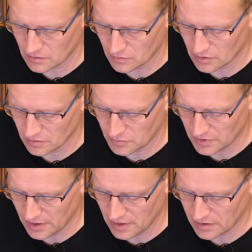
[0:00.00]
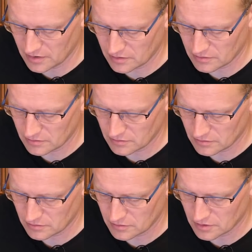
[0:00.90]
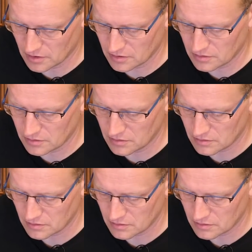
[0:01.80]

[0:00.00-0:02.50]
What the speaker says: There we go, it's been added, done.